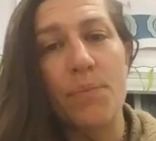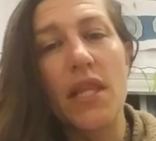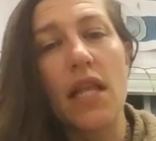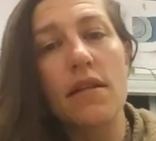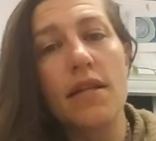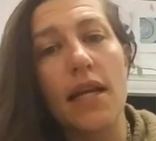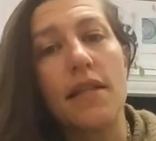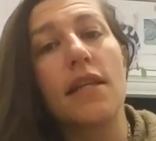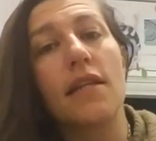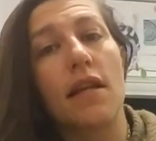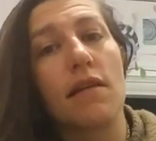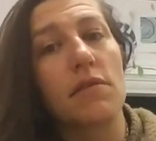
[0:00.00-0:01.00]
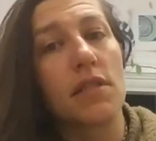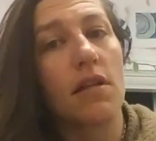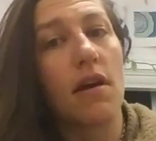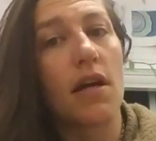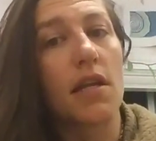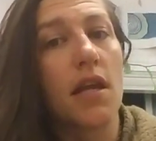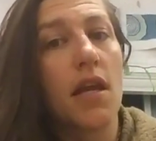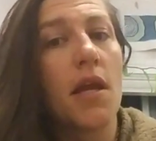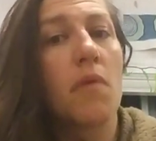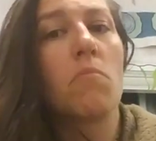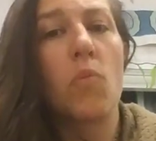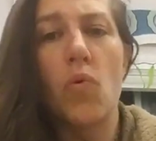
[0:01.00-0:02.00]
Another technique that I was taught
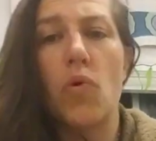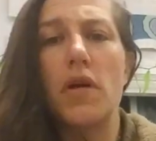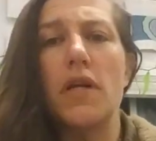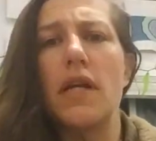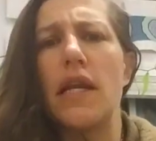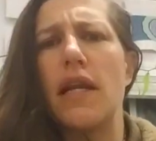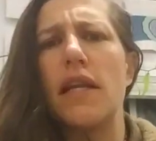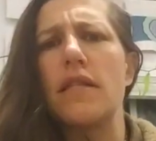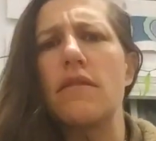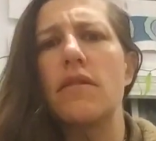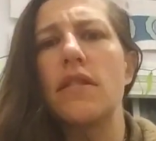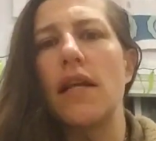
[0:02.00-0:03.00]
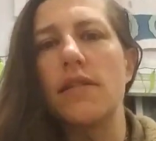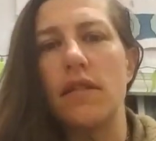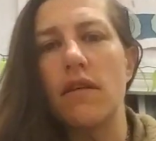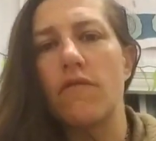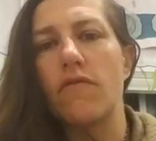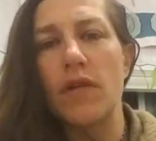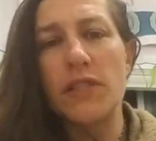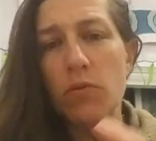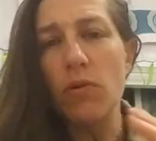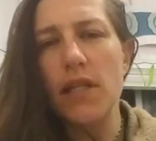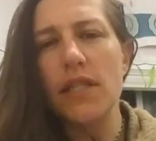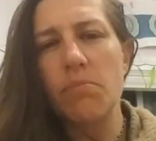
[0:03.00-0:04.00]
more in sense of
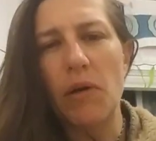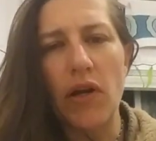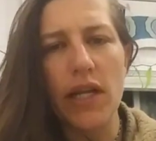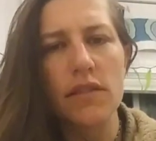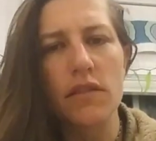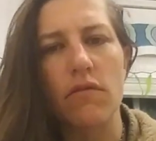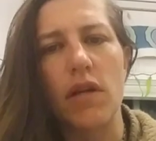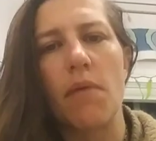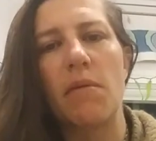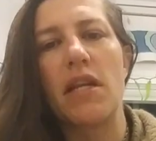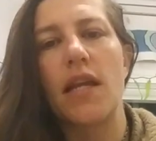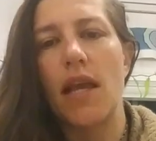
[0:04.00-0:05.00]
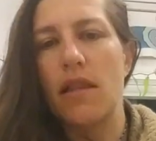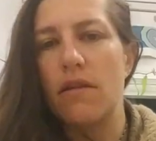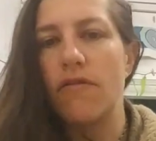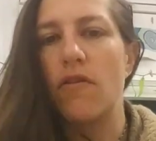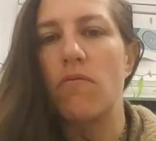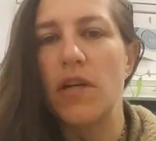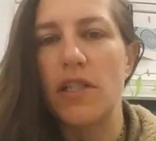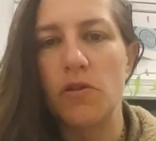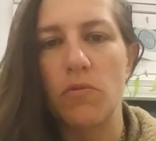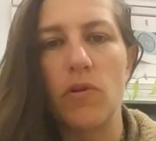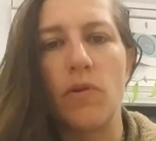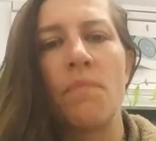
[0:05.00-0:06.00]
ritual experience, so coming together for
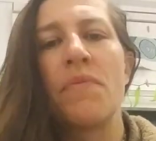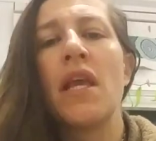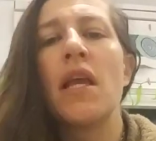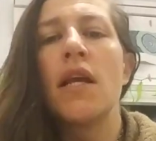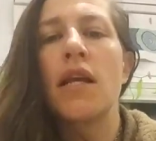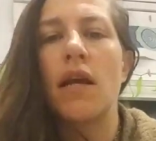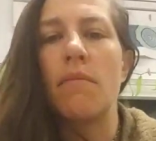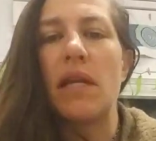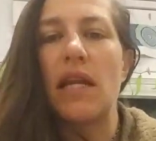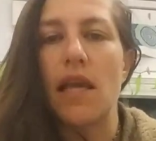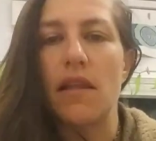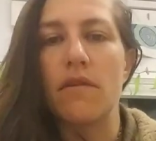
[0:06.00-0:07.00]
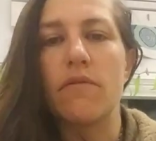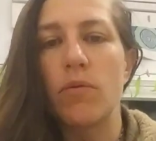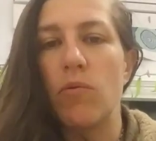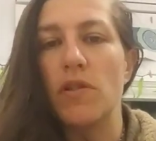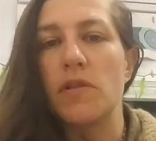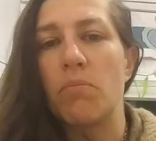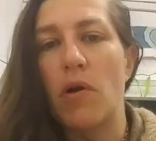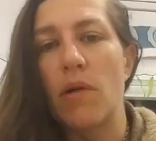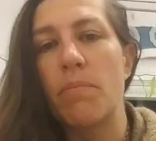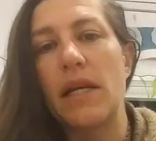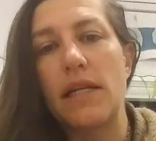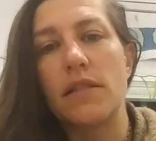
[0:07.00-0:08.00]
ritual, coming together towards a
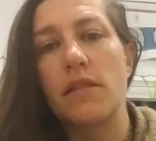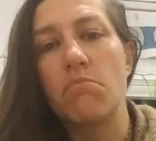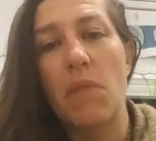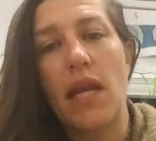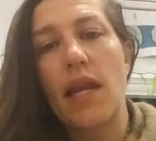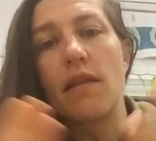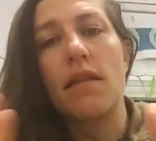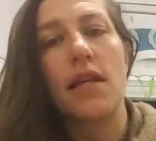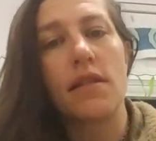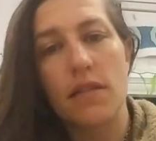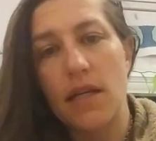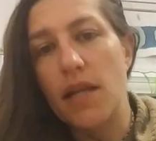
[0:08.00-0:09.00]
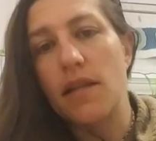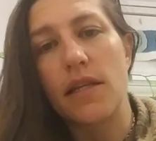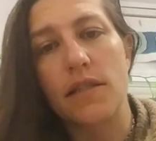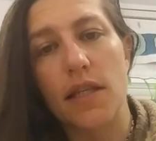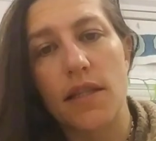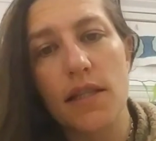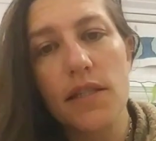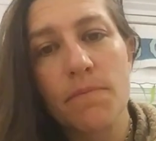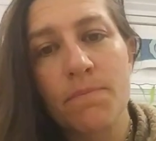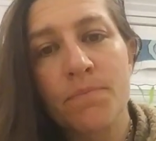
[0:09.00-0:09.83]
purpose, making things, kind of things like this,